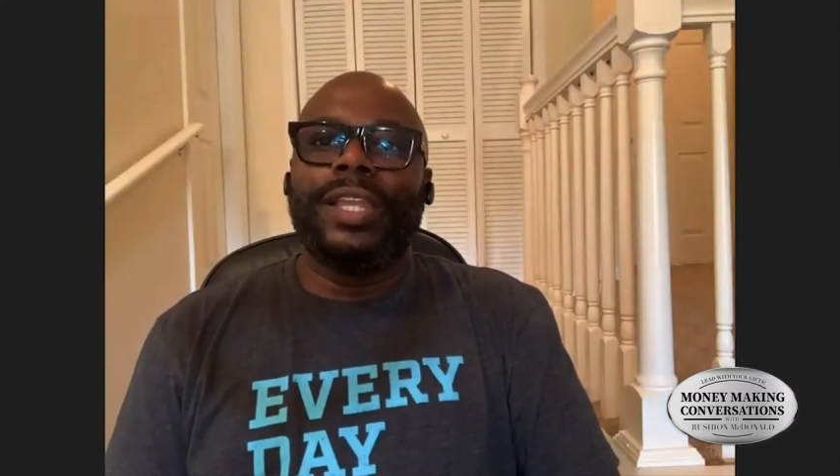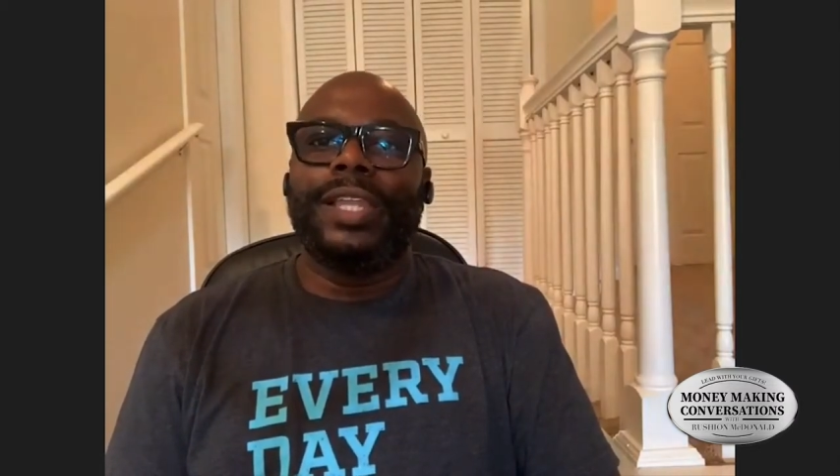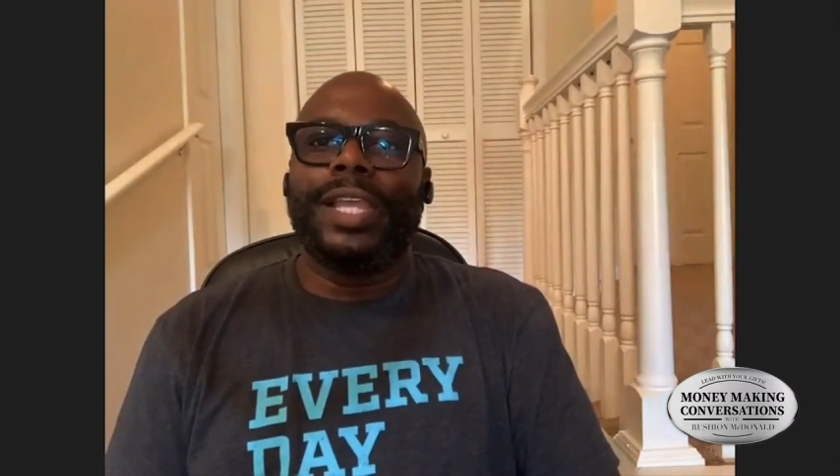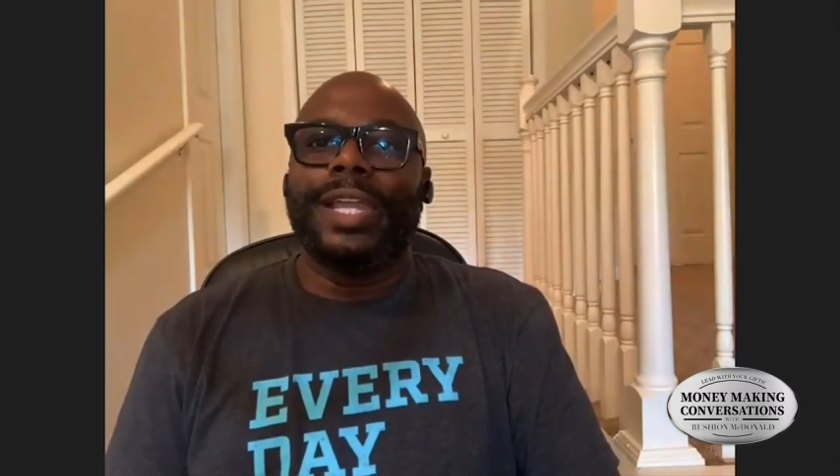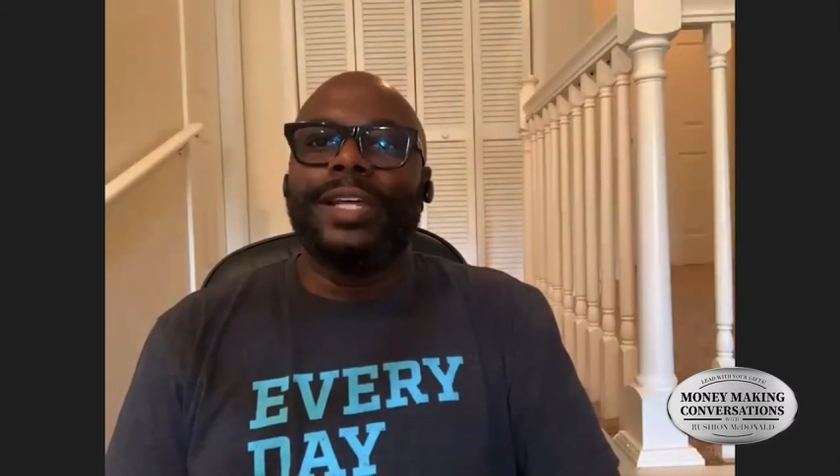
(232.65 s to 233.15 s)

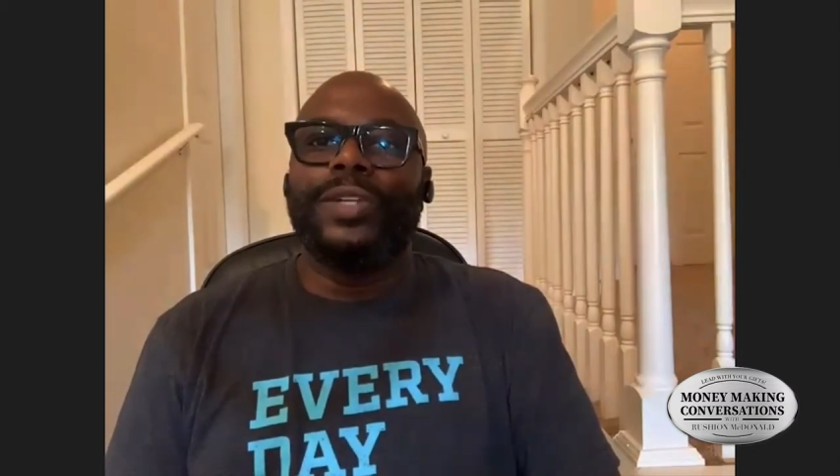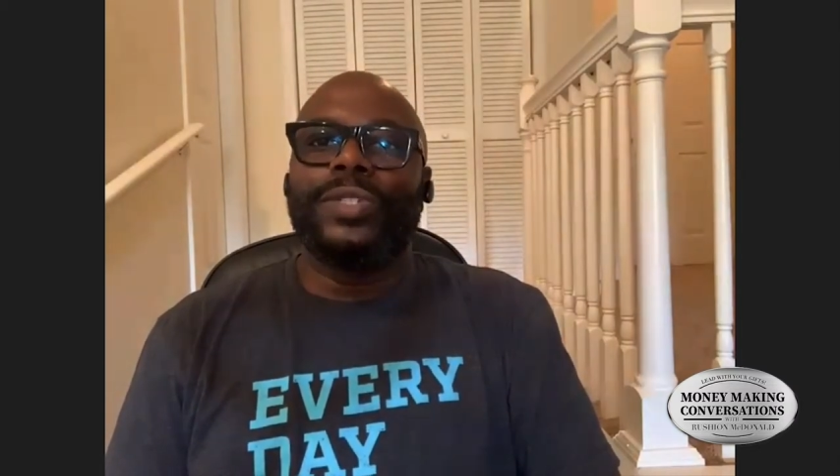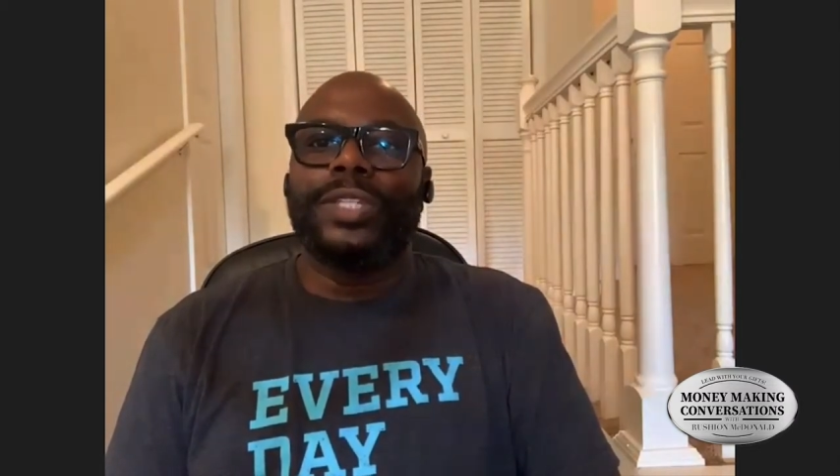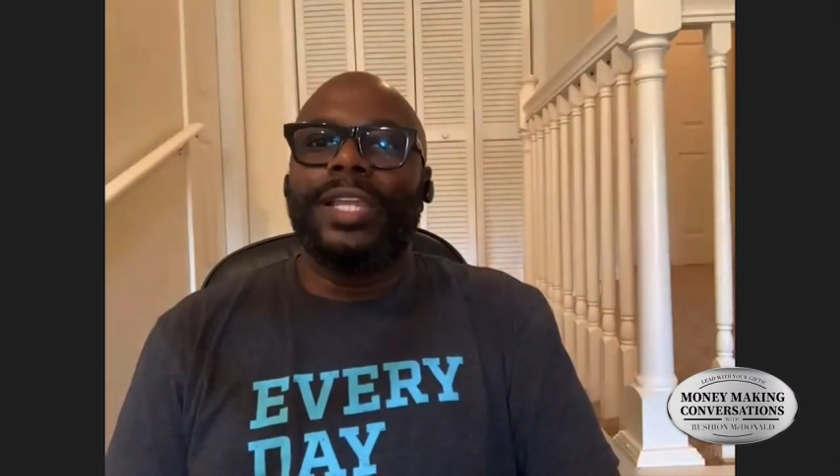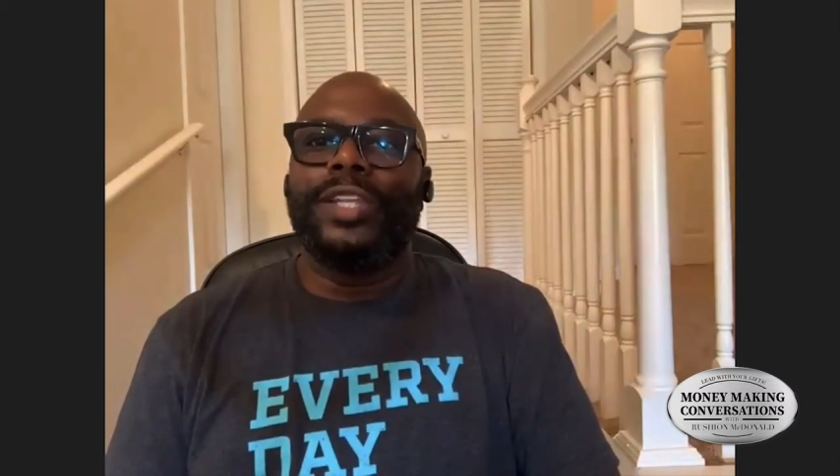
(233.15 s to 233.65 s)
and they kind of
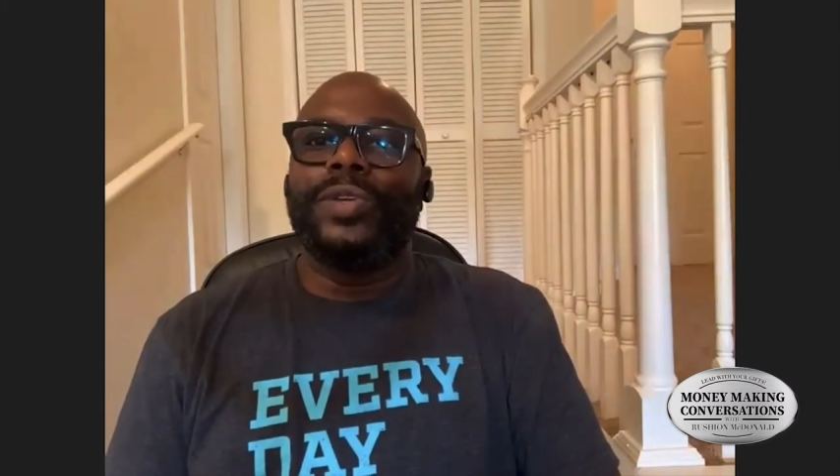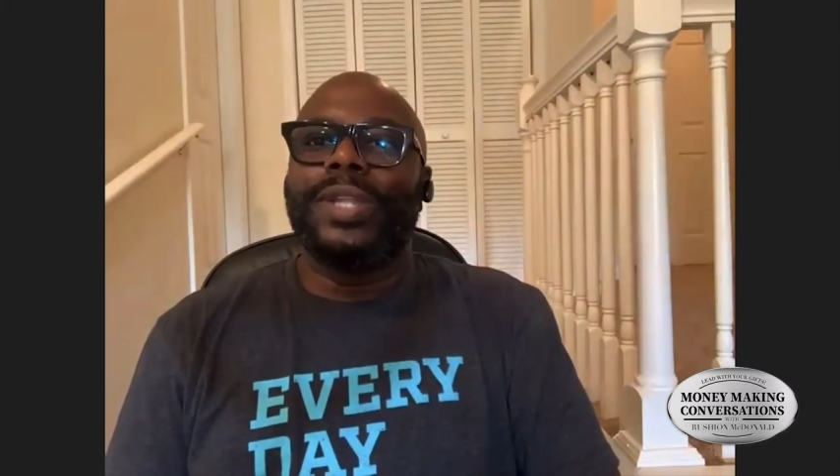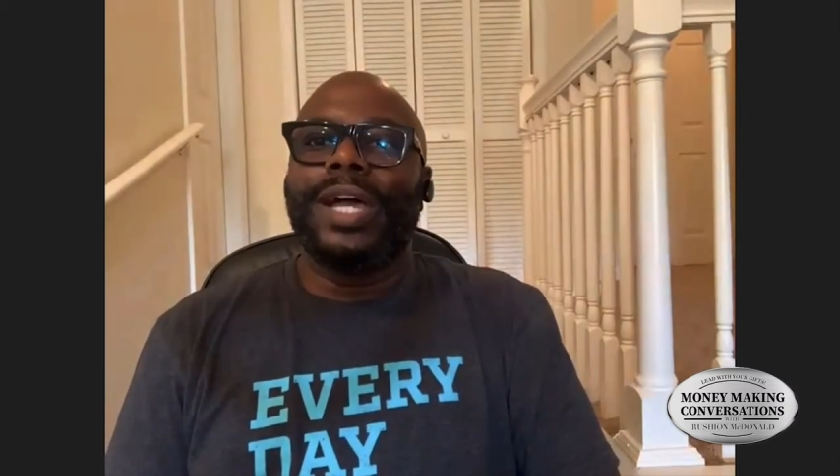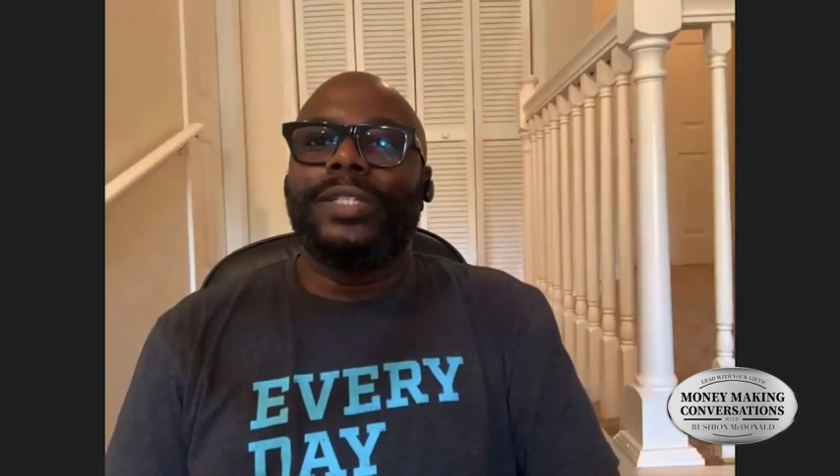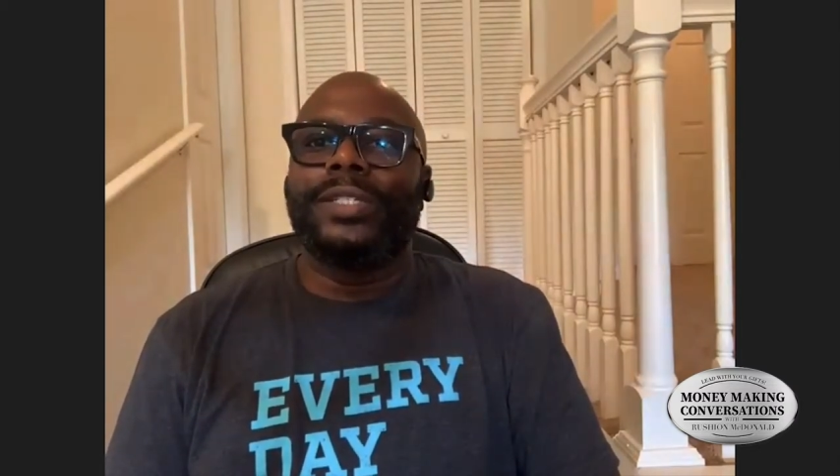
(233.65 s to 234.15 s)
understand that
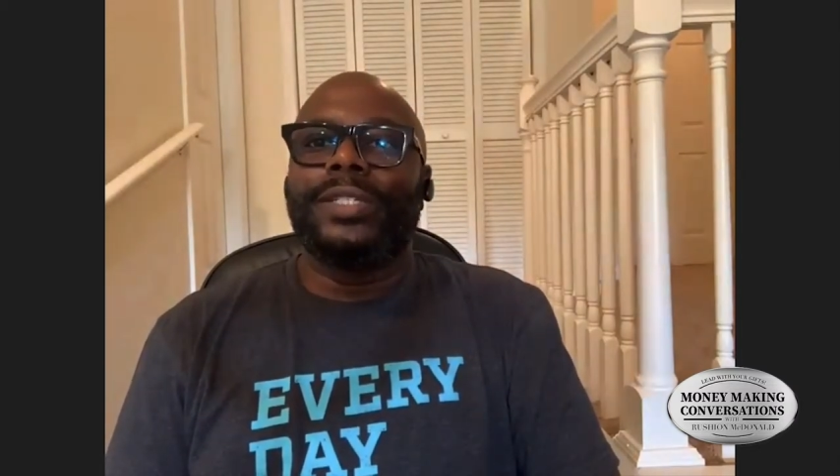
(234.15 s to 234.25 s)
you're not